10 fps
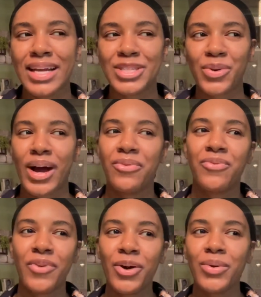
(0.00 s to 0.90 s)
So I
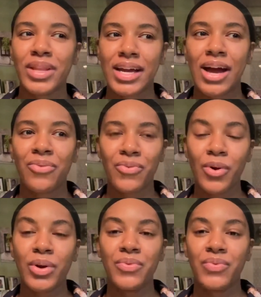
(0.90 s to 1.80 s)
felt
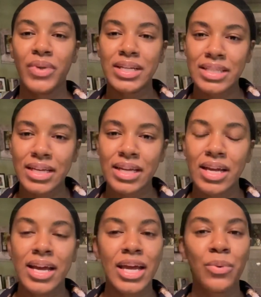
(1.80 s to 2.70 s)

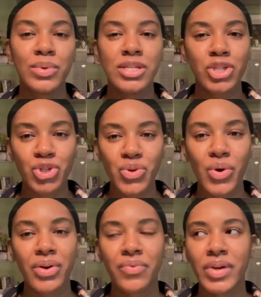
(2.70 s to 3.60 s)
convicted. It wasn't a
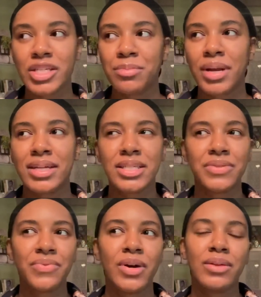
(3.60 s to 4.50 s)
strong conviction, but I
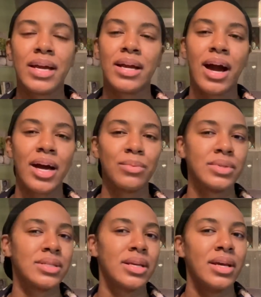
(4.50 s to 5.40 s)
just felt like God
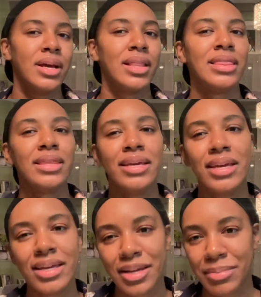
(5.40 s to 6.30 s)
was
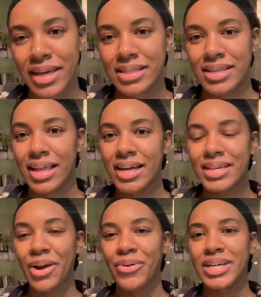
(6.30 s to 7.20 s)
leading me into that
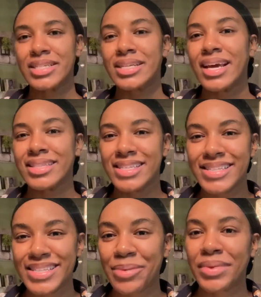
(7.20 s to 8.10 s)
direction, that
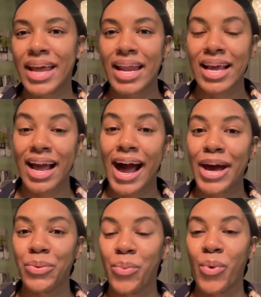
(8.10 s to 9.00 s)
this is something that
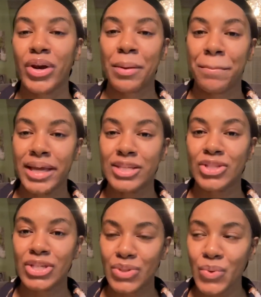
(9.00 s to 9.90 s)
God wanted me
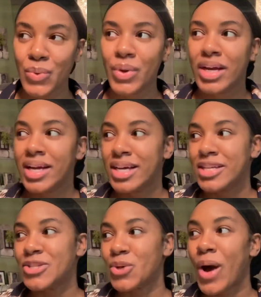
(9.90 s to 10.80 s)
to do.
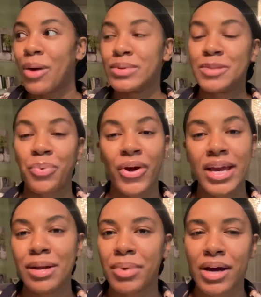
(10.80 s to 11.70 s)
So I was
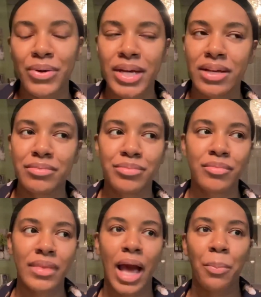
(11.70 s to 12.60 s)
praying about it.
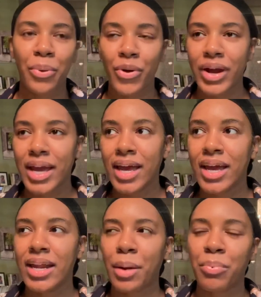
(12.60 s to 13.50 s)
I
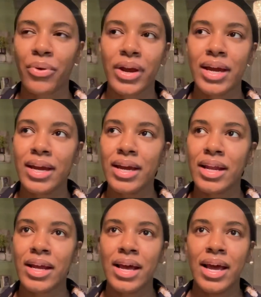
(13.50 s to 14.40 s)

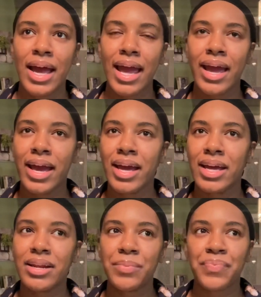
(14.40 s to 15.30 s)
prayed,
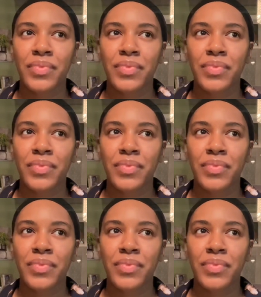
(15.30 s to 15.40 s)
and